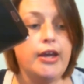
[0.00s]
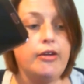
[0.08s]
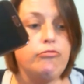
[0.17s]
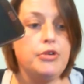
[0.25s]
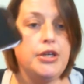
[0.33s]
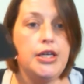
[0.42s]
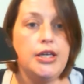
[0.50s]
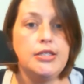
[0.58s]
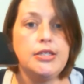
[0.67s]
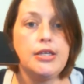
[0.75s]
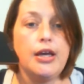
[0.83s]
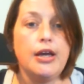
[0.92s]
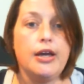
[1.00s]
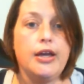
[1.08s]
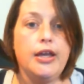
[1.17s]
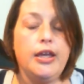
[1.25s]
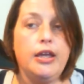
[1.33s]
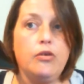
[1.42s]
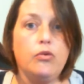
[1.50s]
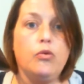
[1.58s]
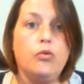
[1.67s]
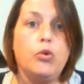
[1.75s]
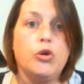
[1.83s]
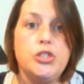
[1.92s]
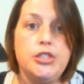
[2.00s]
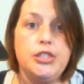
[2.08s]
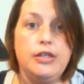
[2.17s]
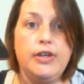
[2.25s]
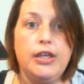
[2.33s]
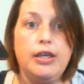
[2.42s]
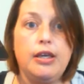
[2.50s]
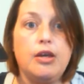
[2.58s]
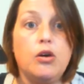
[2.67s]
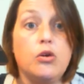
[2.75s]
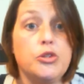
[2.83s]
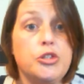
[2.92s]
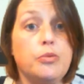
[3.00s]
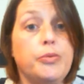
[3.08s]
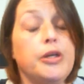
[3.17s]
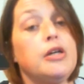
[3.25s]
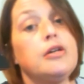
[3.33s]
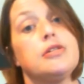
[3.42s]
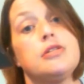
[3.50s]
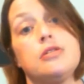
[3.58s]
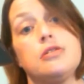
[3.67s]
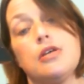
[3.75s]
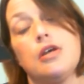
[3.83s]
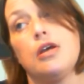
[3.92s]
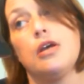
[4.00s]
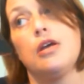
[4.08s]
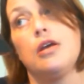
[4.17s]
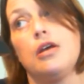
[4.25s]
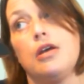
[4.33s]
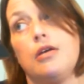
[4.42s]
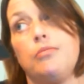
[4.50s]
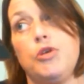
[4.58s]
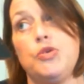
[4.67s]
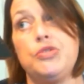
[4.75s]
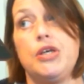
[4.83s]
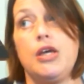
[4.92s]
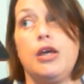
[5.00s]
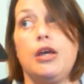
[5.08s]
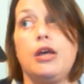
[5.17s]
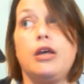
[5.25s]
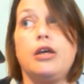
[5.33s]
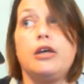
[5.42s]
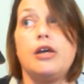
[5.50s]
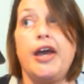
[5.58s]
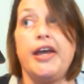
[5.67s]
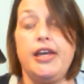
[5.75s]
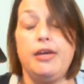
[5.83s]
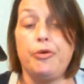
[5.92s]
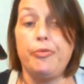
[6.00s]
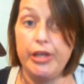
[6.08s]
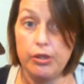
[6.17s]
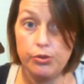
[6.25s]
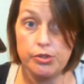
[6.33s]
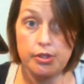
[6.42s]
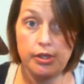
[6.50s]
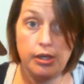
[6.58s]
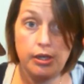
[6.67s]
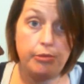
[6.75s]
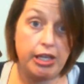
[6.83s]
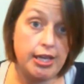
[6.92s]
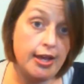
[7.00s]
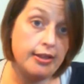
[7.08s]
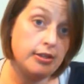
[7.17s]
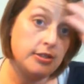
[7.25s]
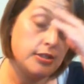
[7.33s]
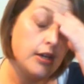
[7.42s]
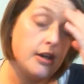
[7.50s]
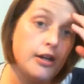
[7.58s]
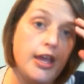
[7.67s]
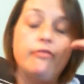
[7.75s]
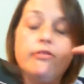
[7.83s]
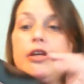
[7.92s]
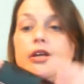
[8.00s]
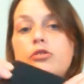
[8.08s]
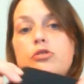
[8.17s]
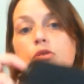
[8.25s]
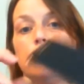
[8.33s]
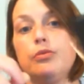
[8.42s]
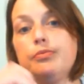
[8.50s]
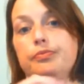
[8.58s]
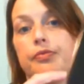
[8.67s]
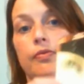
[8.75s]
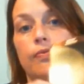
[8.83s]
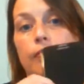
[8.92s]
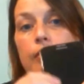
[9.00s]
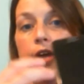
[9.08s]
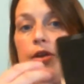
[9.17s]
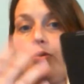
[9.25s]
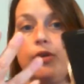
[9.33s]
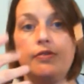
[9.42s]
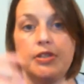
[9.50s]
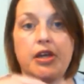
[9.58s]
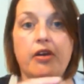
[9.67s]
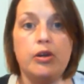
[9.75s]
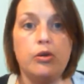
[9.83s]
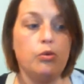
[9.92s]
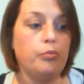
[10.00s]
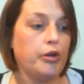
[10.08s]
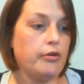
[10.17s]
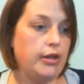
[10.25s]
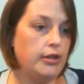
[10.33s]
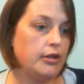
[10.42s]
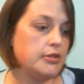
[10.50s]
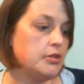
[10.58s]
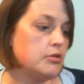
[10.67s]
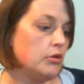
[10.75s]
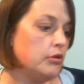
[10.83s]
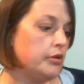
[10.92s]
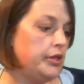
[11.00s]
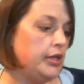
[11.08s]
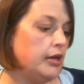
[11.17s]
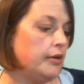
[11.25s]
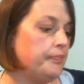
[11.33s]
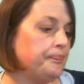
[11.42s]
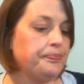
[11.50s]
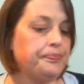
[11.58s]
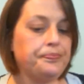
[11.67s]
I read, I watch TV, audiobooks, music, I keep all my notes on here, my calendar, everything. So I don't have to carry a notebook or anything because it's all on here.